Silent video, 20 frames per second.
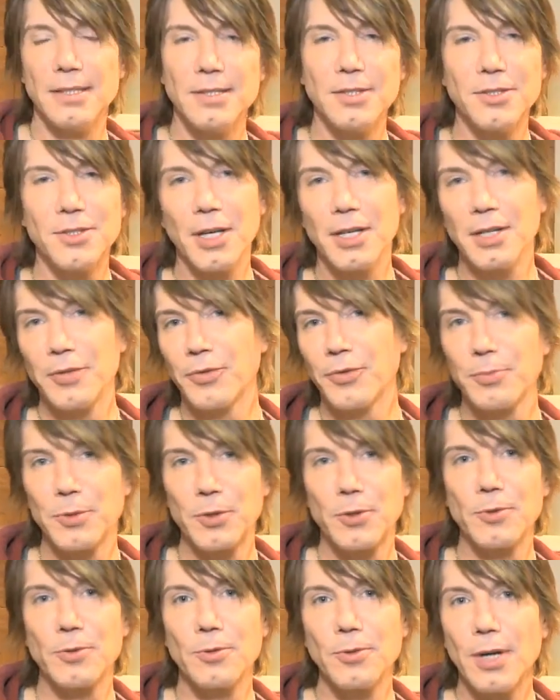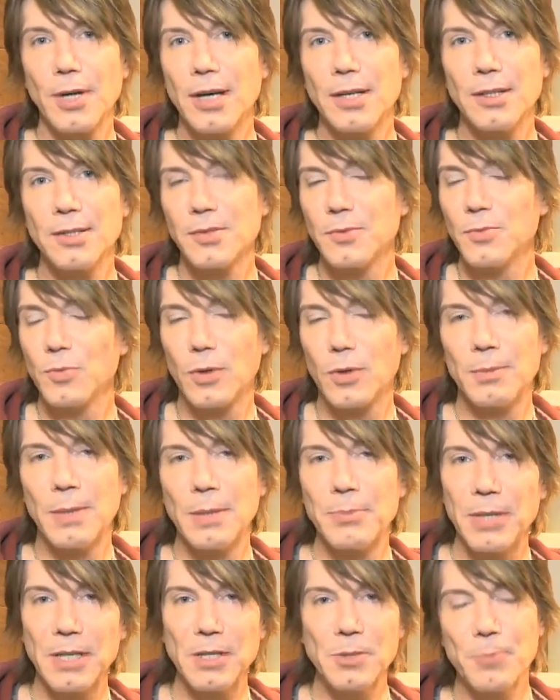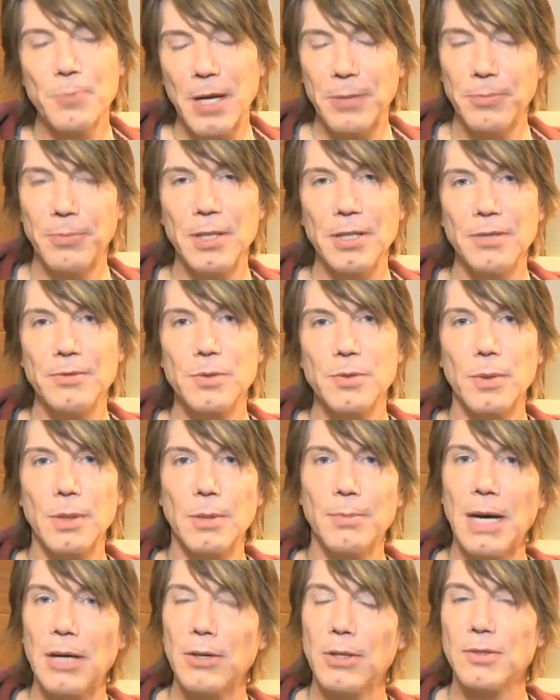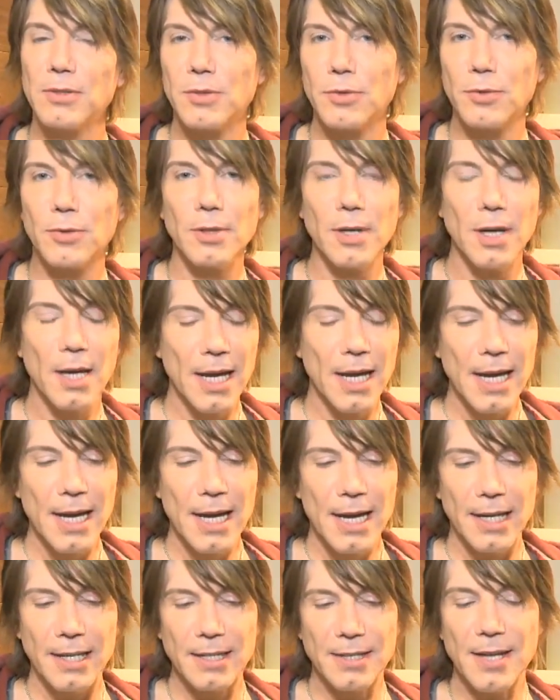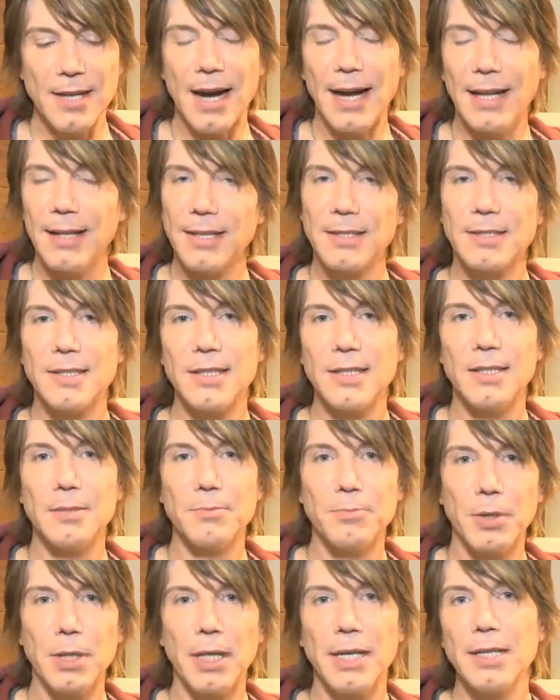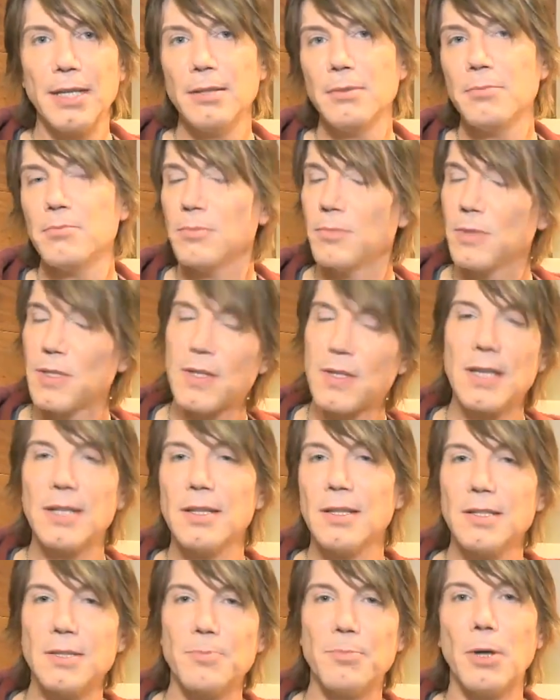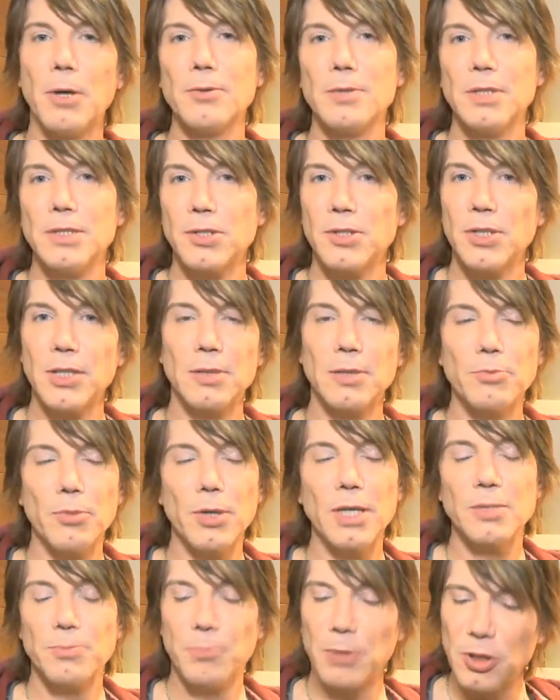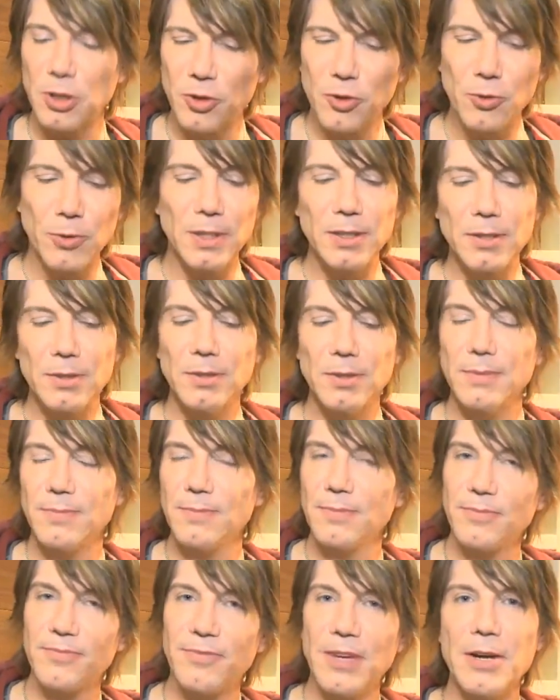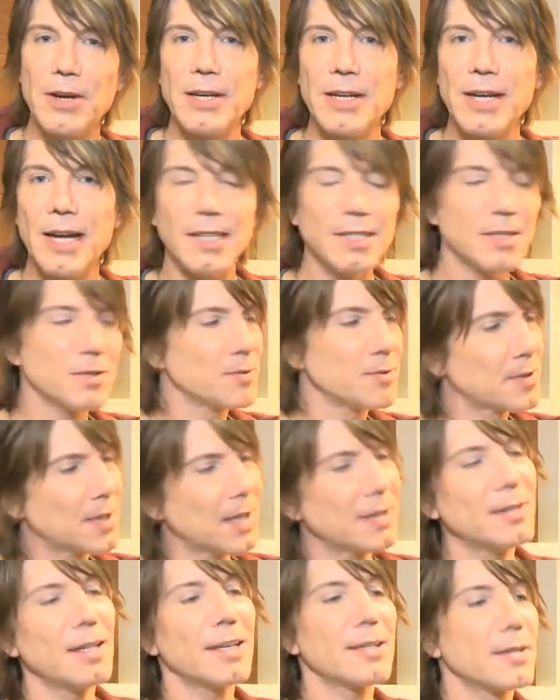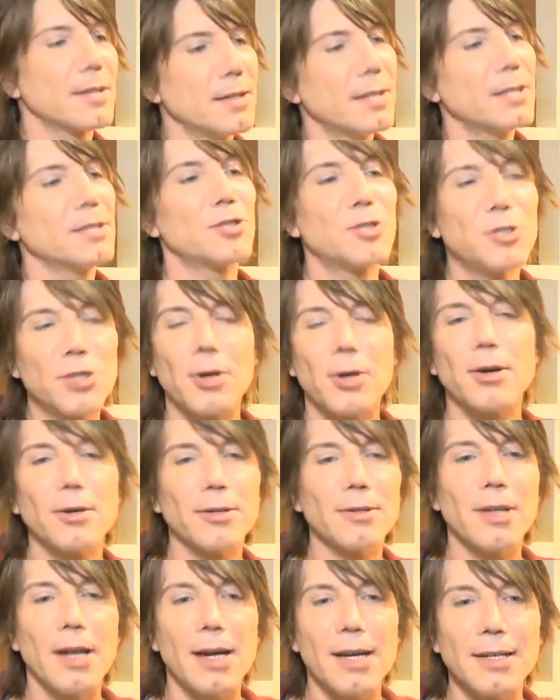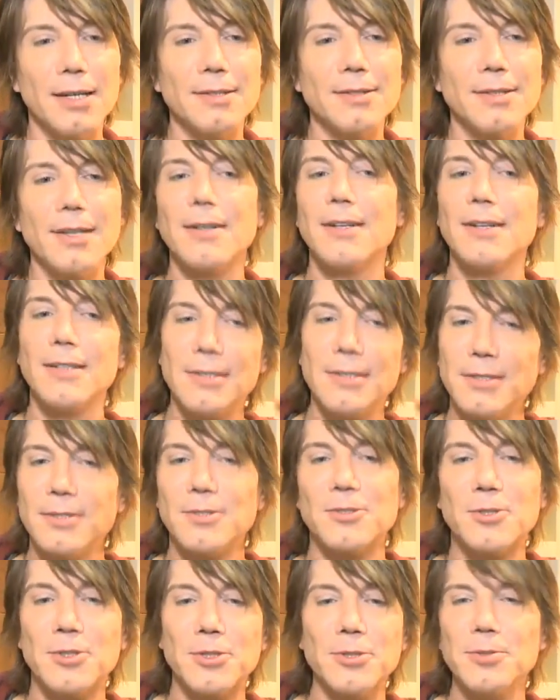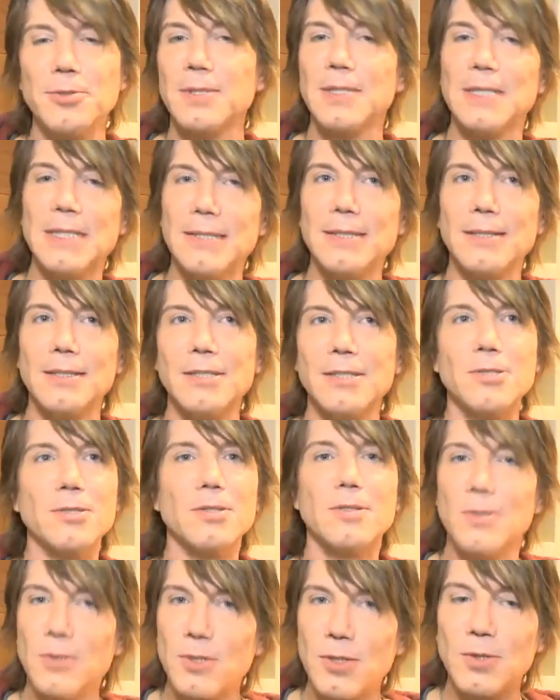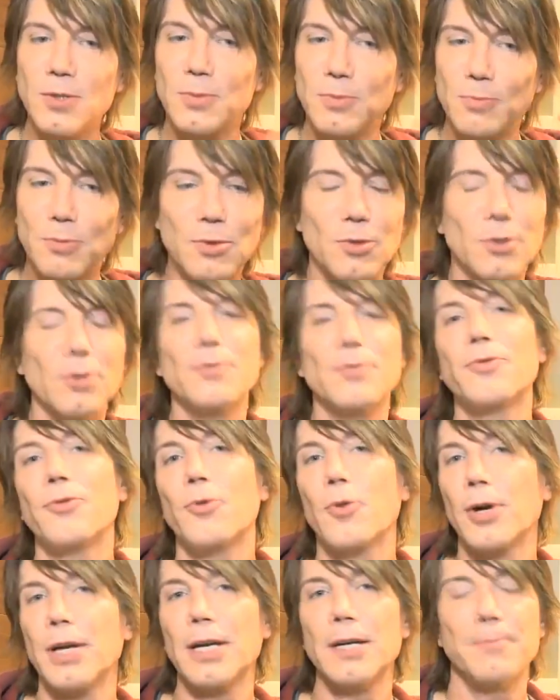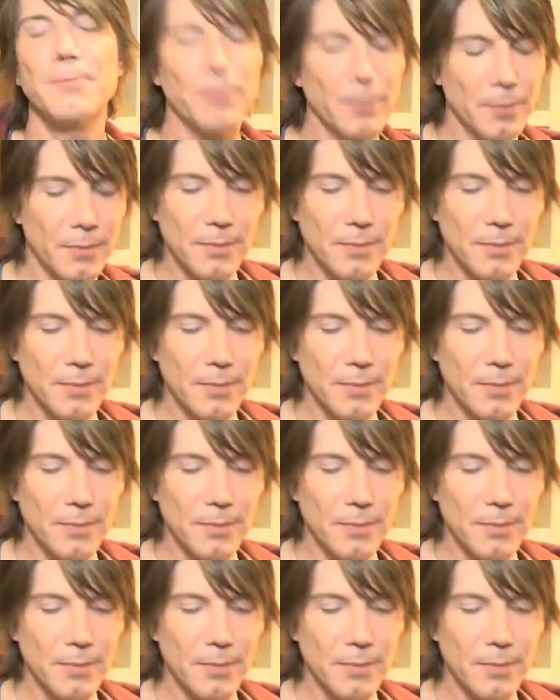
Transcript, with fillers: this is Johnny from the Goo Goo Dolls, and one of my biggest pet peeves when I'm out on tour is I like to eat plain, skinless, boneless chicken breast, but grilled very nice, so it's got like the nice charred lines on it, and it's juicy and delicious and just good for you.